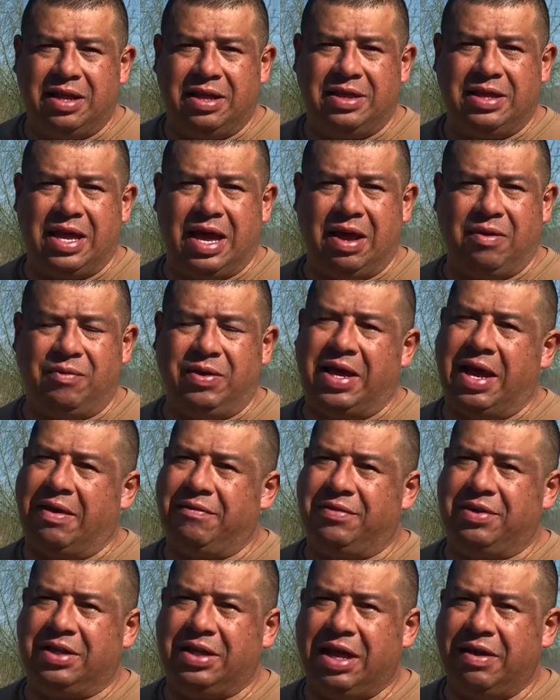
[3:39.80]
that we
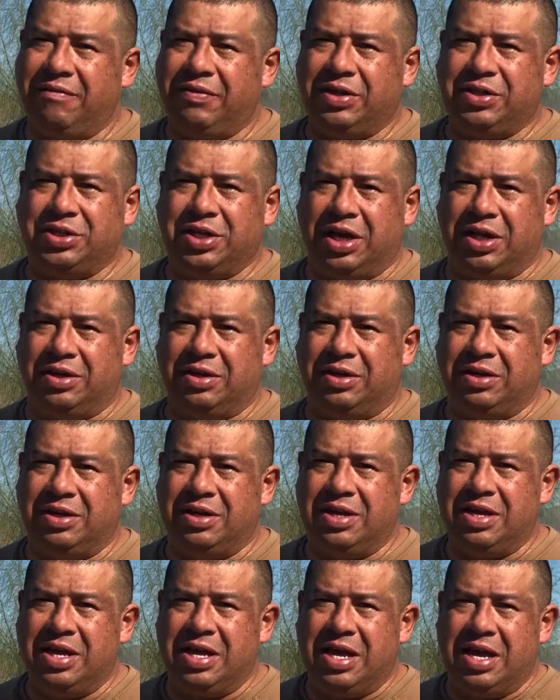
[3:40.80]
have to love each other
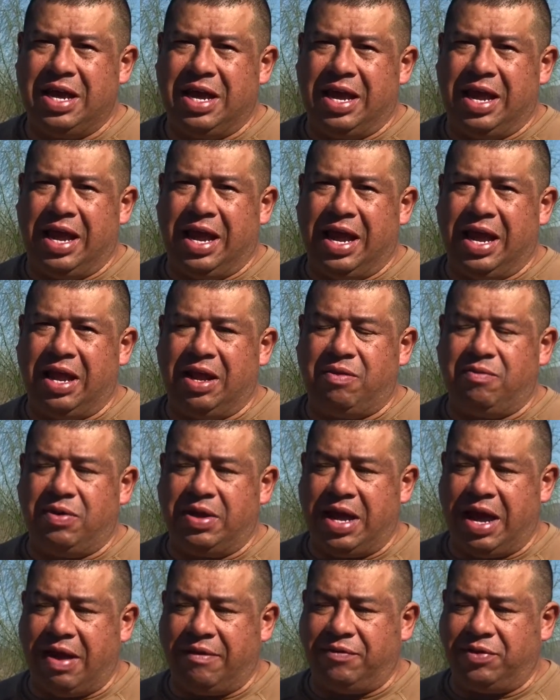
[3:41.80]
and we
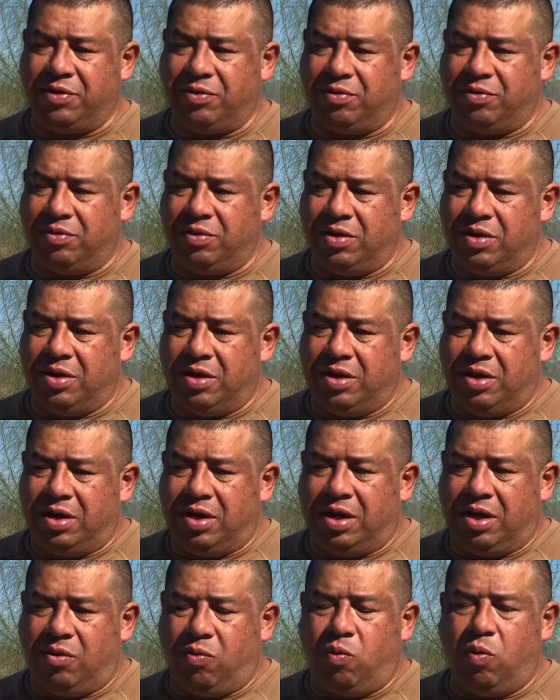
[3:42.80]
have to
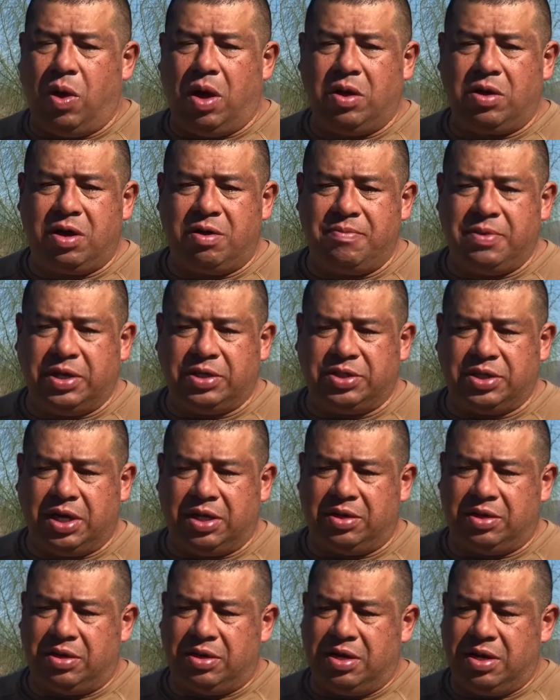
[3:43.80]
welcome each
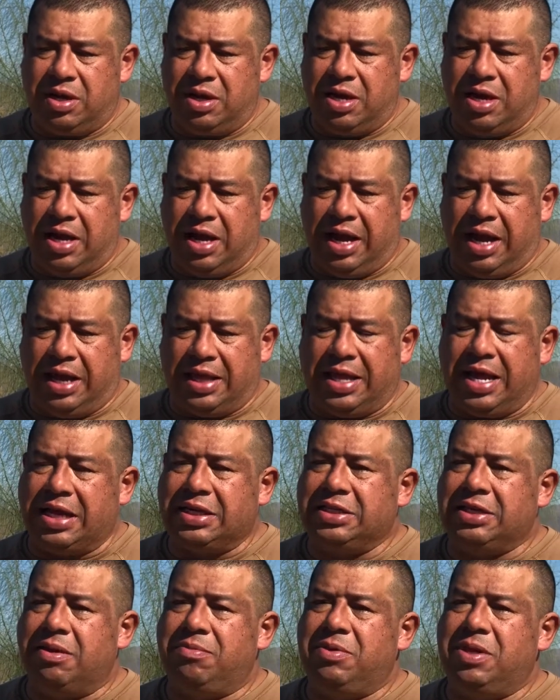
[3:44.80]
other. And
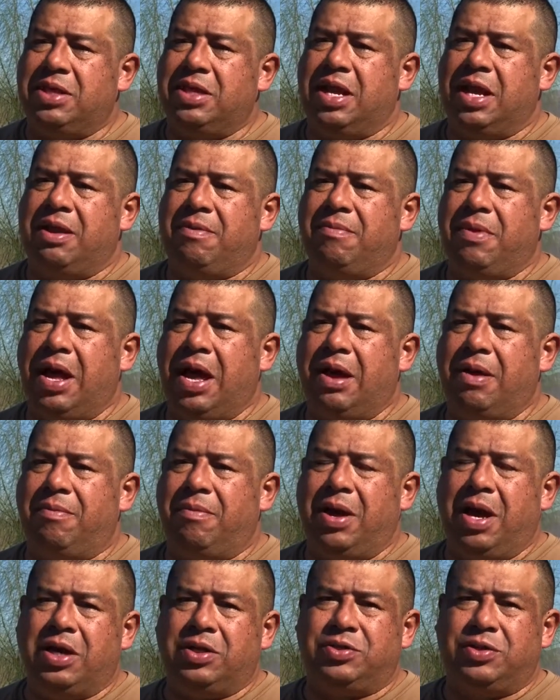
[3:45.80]
that's something that in
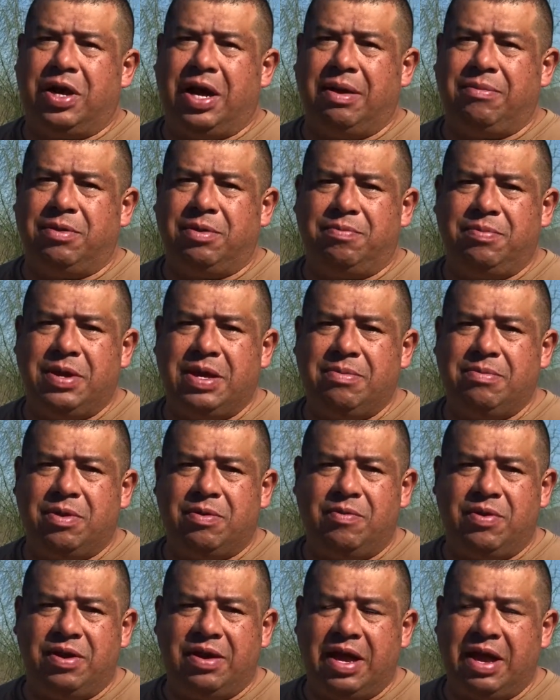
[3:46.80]
my tribe, the Pima,
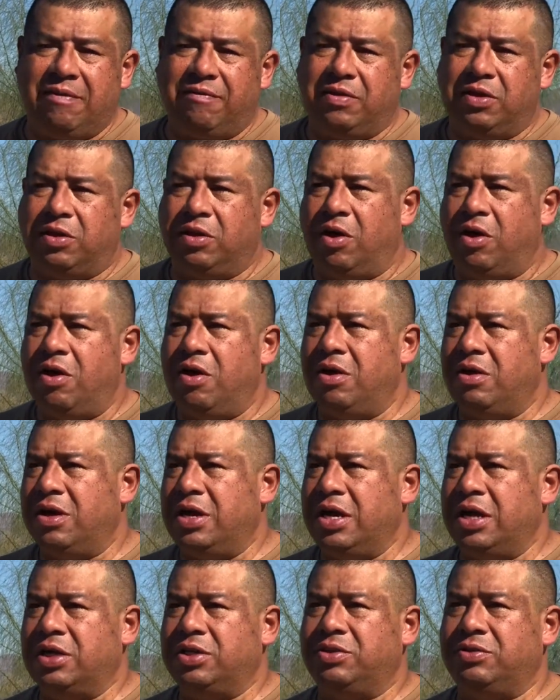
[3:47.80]
we have a long
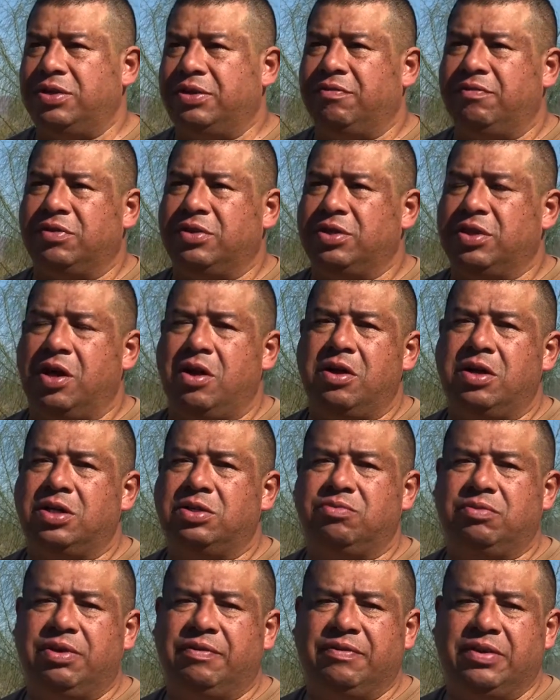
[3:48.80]
history. For as long
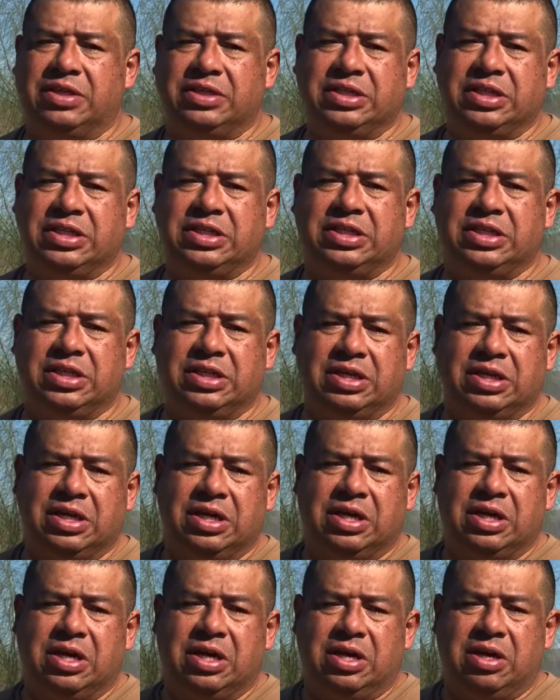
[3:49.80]
as we've existed
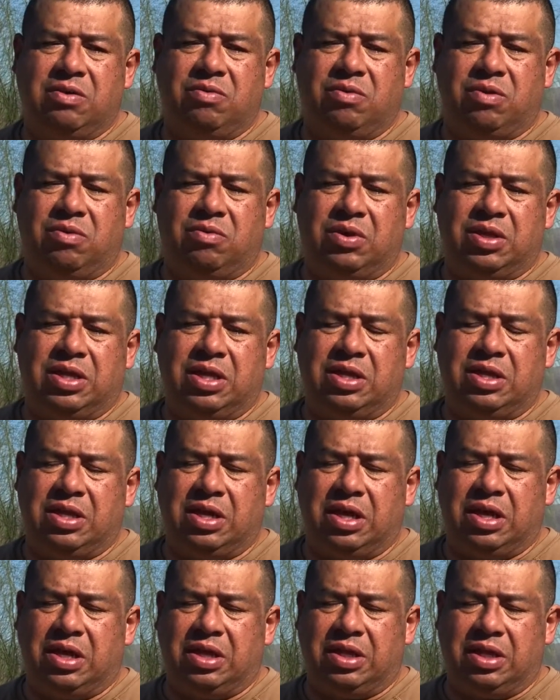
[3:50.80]
within
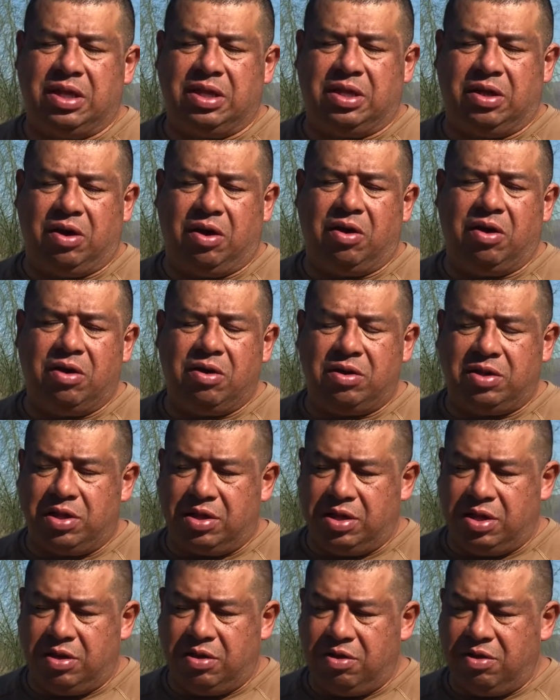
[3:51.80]
the earth
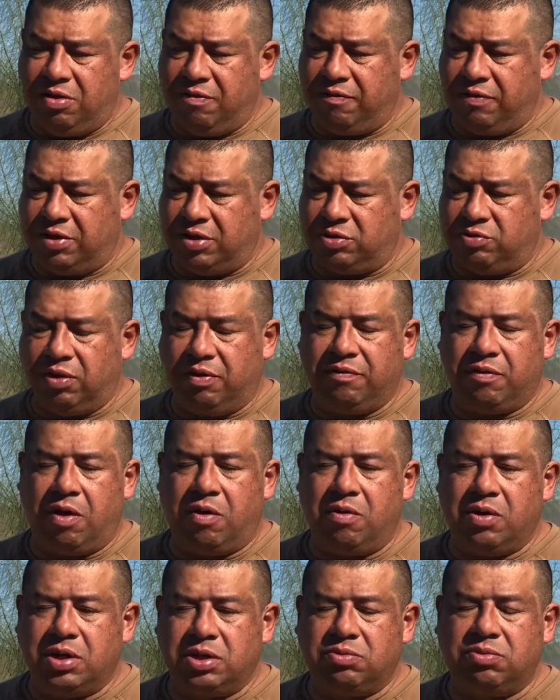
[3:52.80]
and the universe, we've
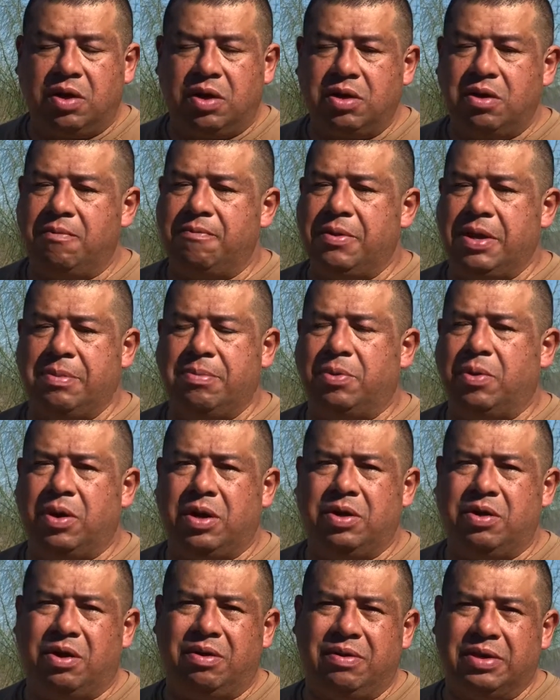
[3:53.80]
always welcomed people
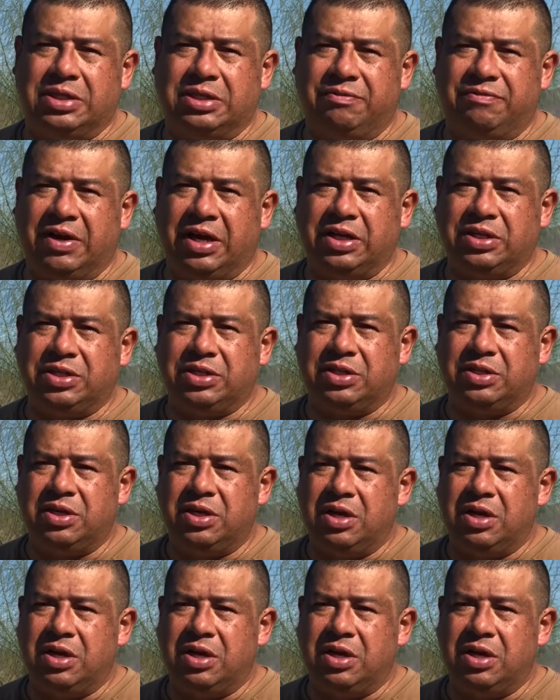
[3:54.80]
onto our reservation.